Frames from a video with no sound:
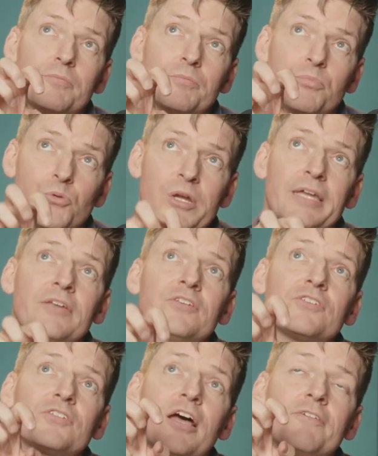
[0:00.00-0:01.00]

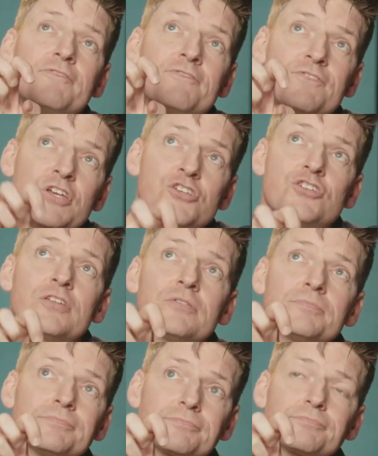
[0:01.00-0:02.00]
brings a
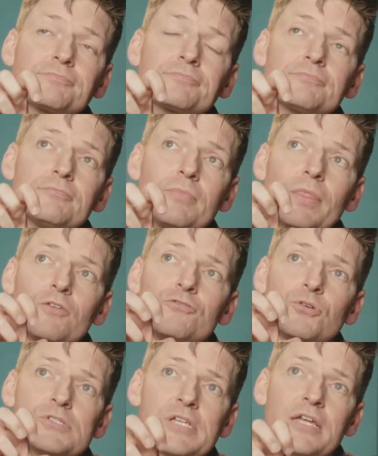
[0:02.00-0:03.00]
vision
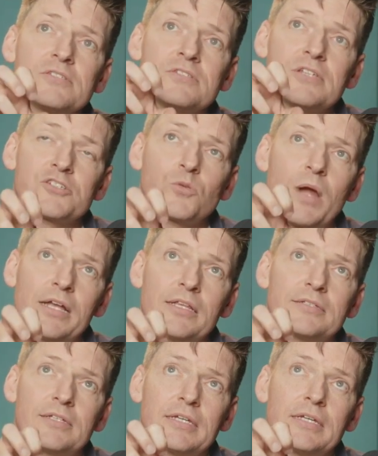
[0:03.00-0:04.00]
for sex and
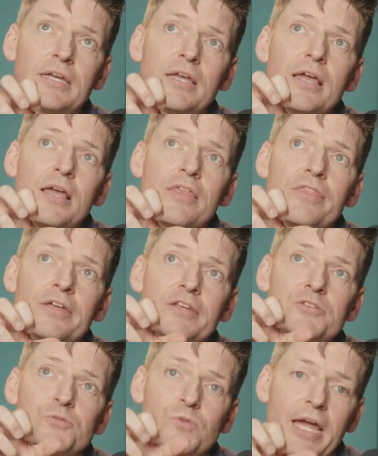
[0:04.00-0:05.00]
sexuality that
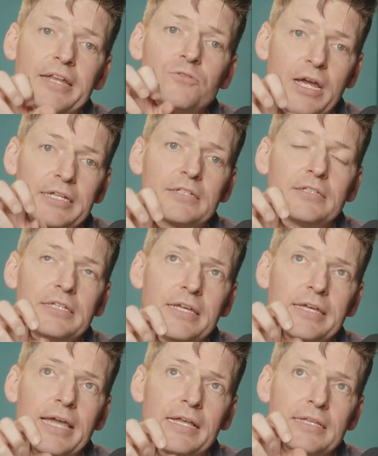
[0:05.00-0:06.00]
is radically
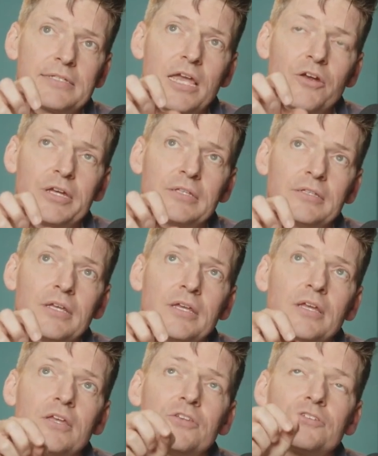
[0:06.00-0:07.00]
egalitarian.
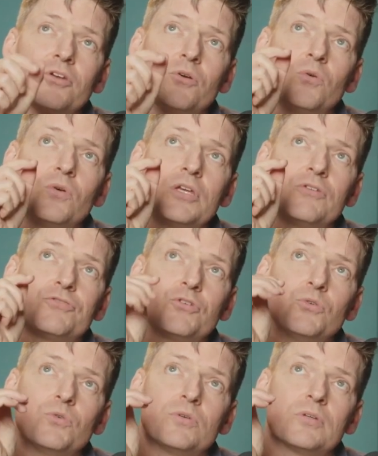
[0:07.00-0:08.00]
So if
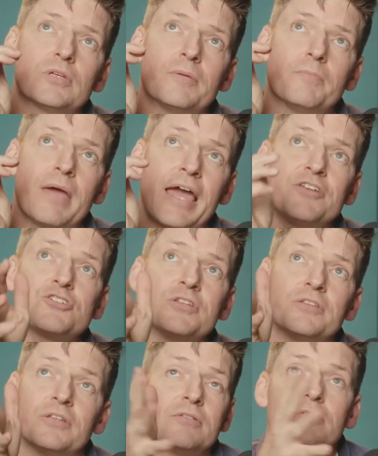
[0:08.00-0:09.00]
you
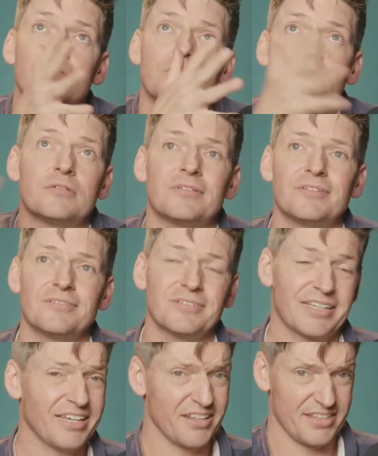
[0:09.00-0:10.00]
imagine that the
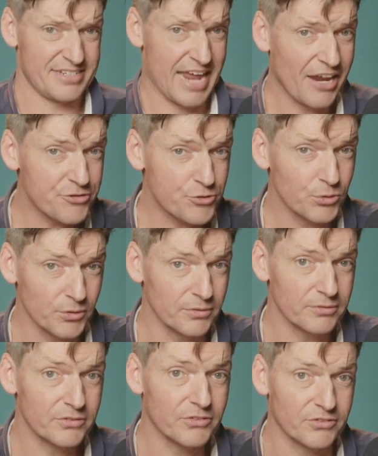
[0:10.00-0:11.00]
kind of the
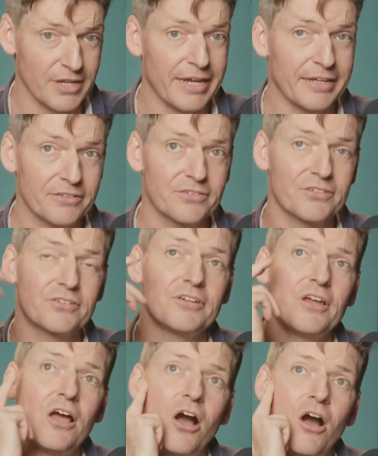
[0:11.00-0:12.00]
natural state
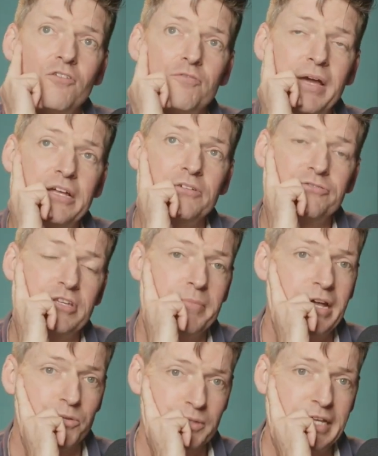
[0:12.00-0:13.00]
of
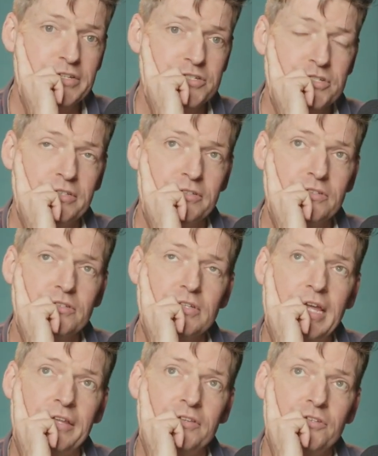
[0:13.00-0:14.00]
male-female relations,
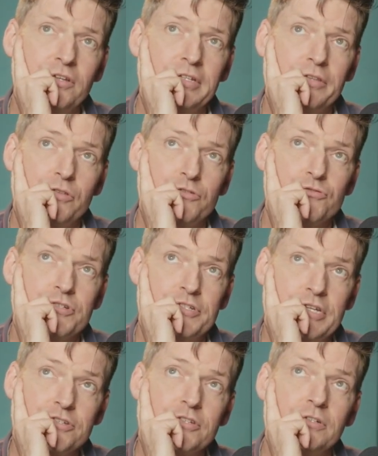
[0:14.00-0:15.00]
and certainly the
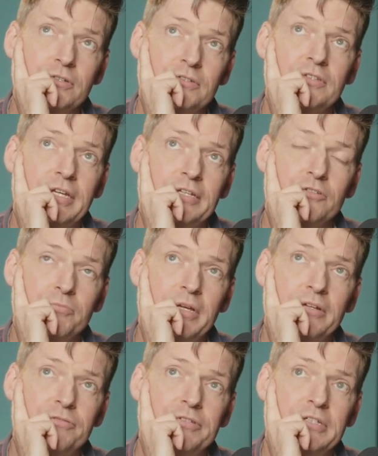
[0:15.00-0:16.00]
traditional state of
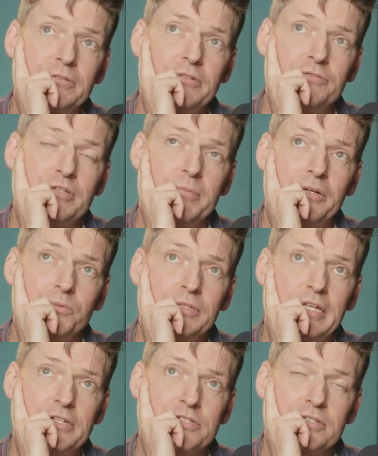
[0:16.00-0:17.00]
male-female
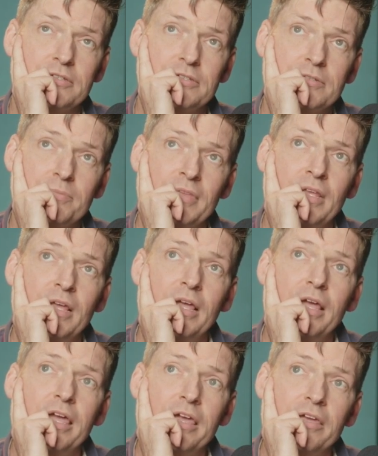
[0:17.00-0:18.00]
relations,
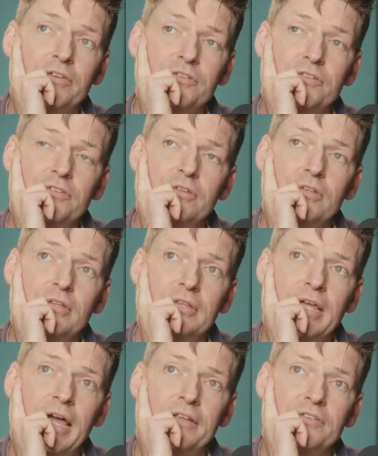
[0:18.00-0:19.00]
is
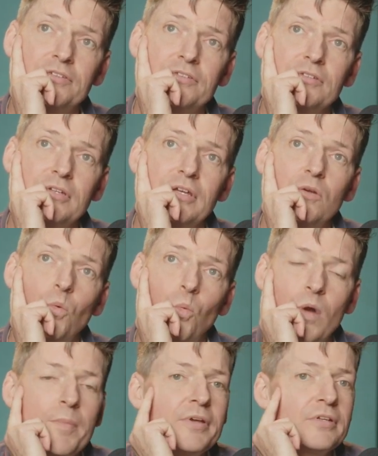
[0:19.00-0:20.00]
that
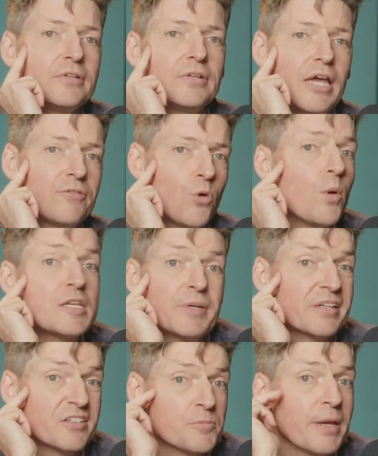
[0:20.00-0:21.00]
women have always
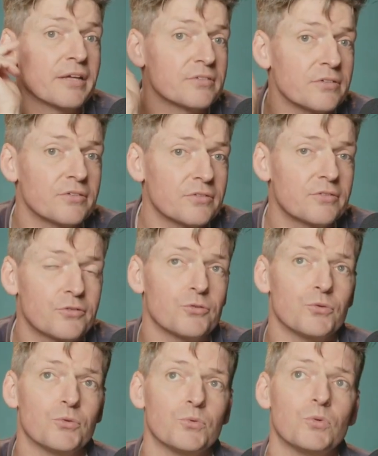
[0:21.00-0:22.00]
been expected
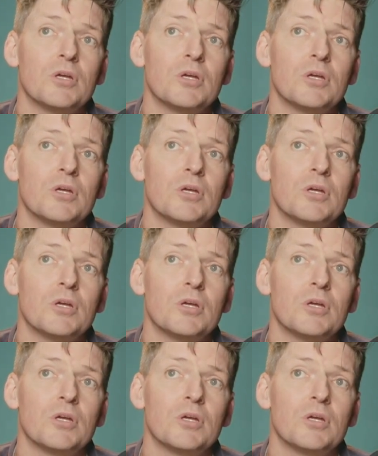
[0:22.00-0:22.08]
to